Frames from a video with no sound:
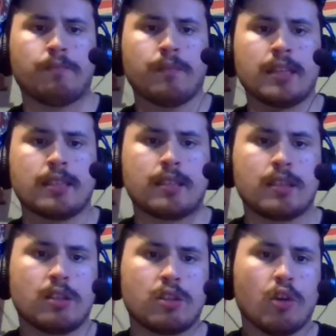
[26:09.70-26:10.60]
it's
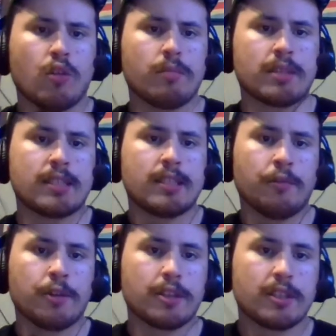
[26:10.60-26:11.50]
so
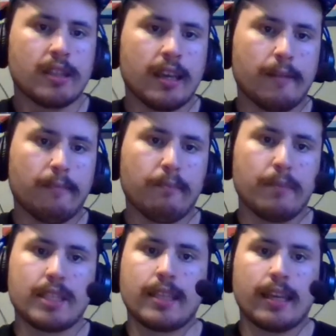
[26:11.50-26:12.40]
mysterious and
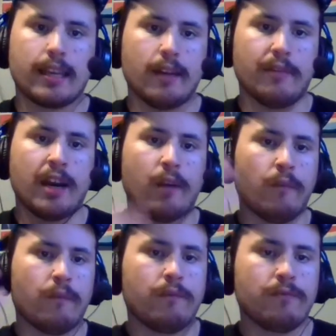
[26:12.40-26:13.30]
mystic of how
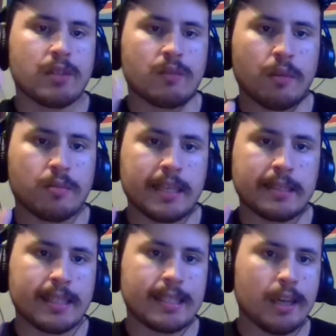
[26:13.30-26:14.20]
this film
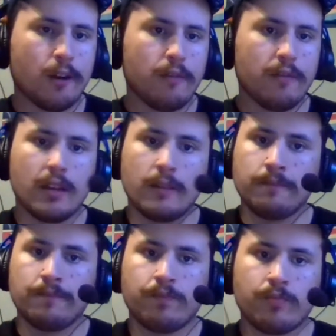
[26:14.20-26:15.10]
takes itself.
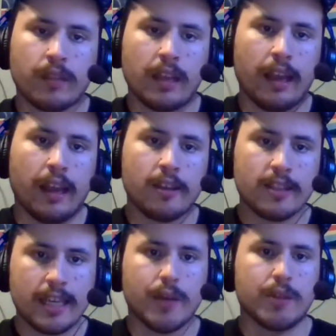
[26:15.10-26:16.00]
And you can
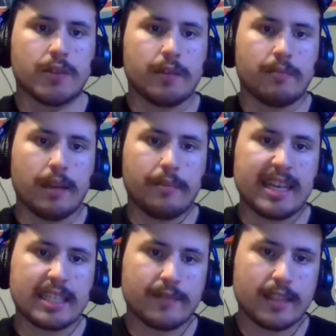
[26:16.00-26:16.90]
tell it was written by a
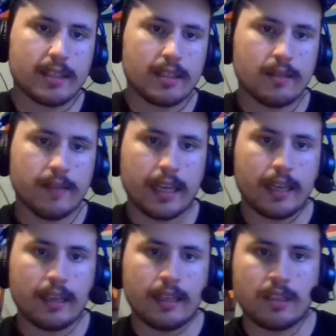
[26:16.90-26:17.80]
pacifist. Like
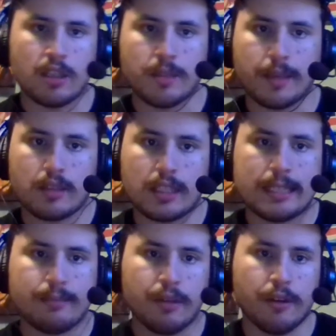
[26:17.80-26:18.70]
it talks about
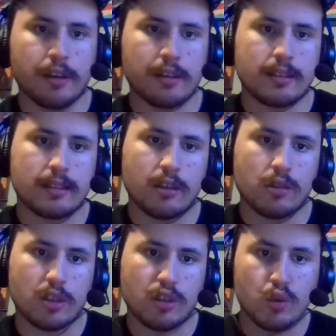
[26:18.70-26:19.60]
spirits, goes
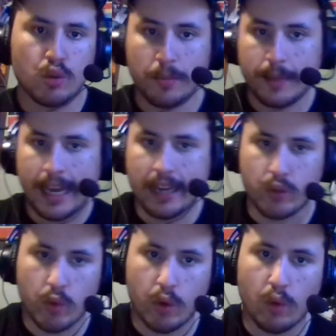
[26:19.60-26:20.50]
into
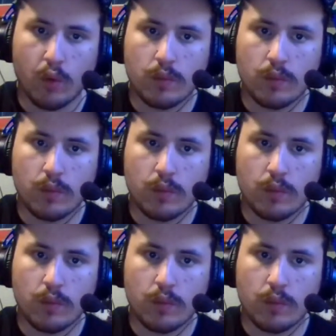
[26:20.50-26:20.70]
supernatural.